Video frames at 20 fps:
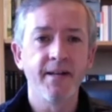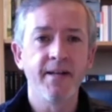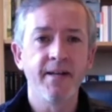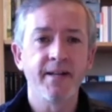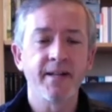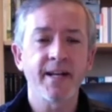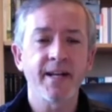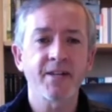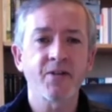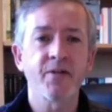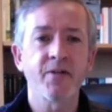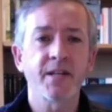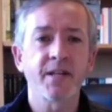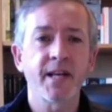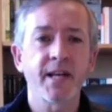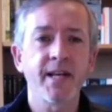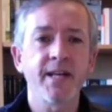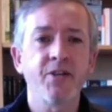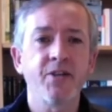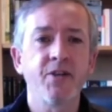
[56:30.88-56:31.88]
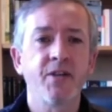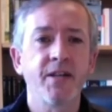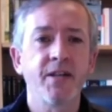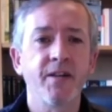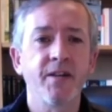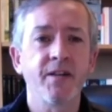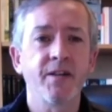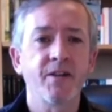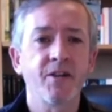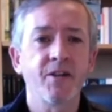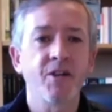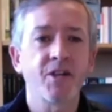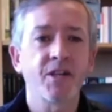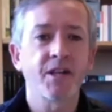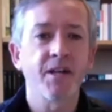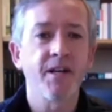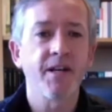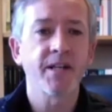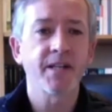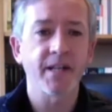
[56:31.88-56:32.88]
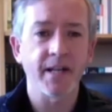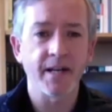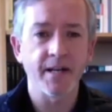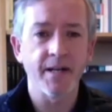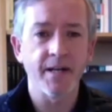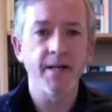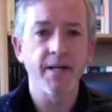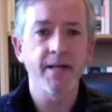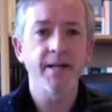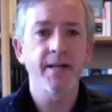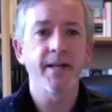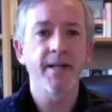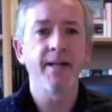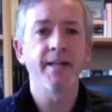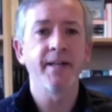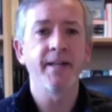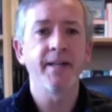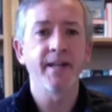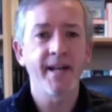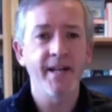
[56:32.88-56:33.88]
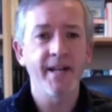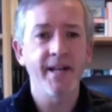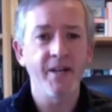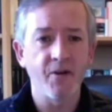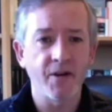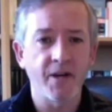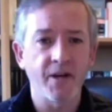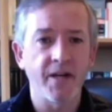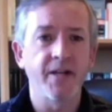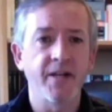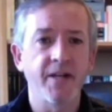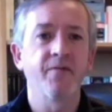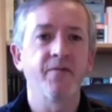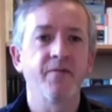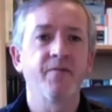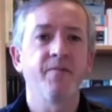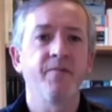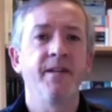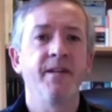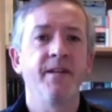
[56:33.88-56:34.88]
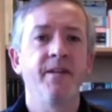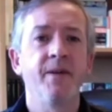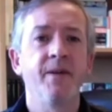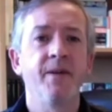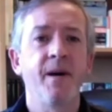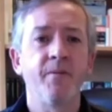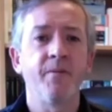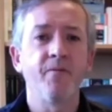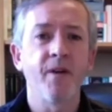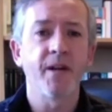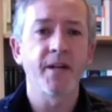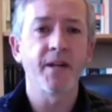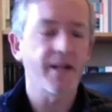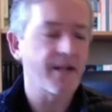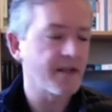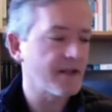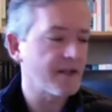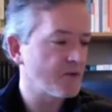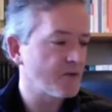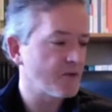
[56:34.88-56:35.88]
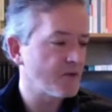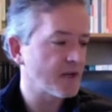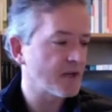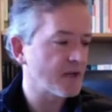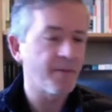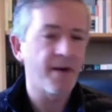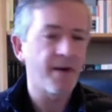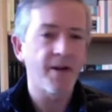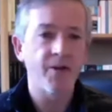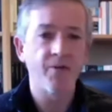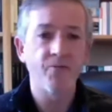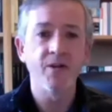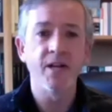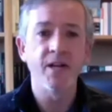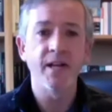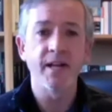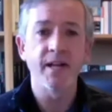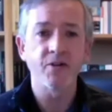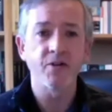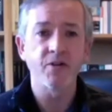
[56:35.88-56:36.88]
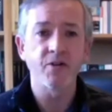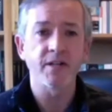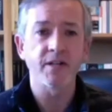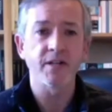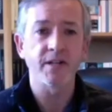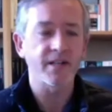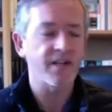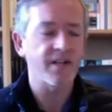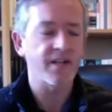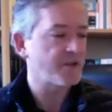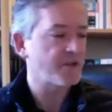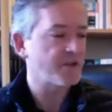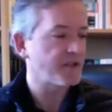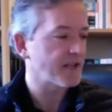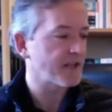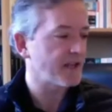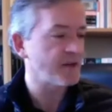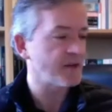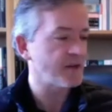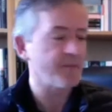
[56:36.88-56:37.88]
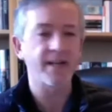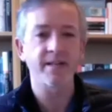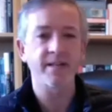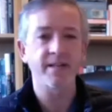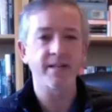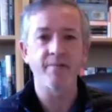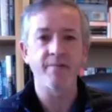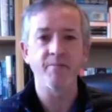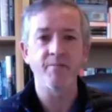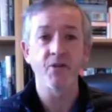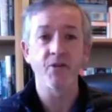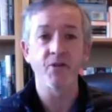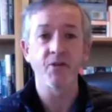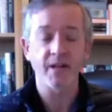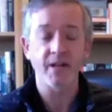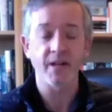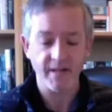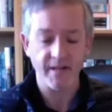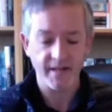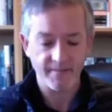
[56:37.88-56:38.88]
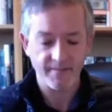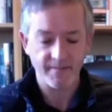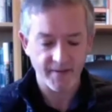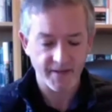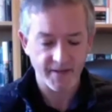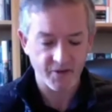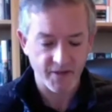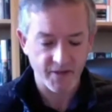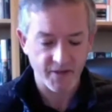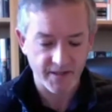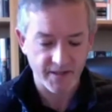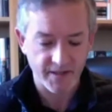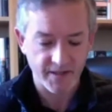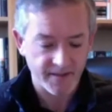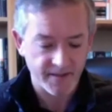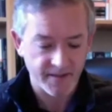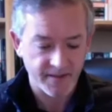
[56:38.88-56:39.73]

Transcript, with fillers: That sort of takes you to the, the starting line, and then you're kind of you know up and running and talking about the really interesting stuff, which is how you make it sound musically interesting.